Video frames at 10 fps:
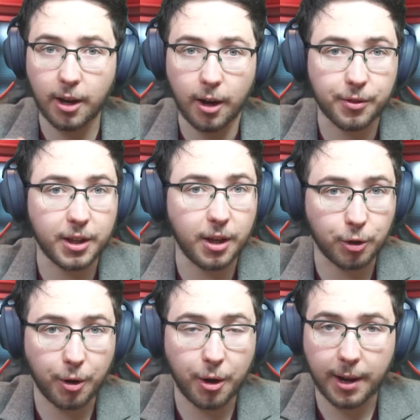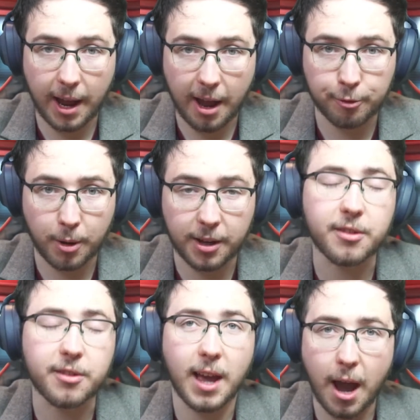of the Underground Half
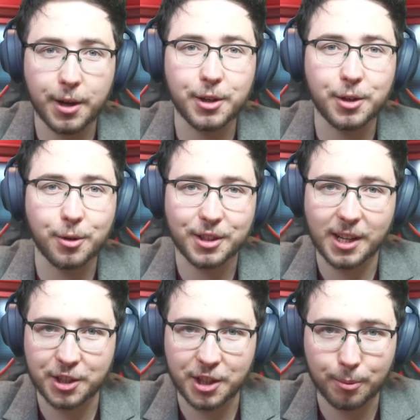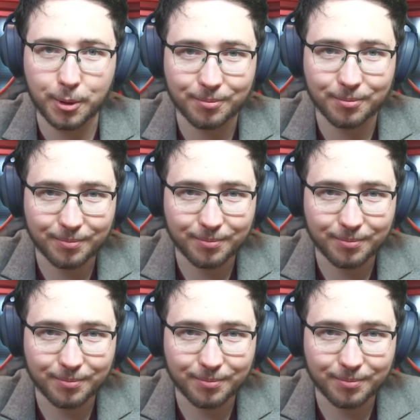Pints. How are you doing today, gentlemen?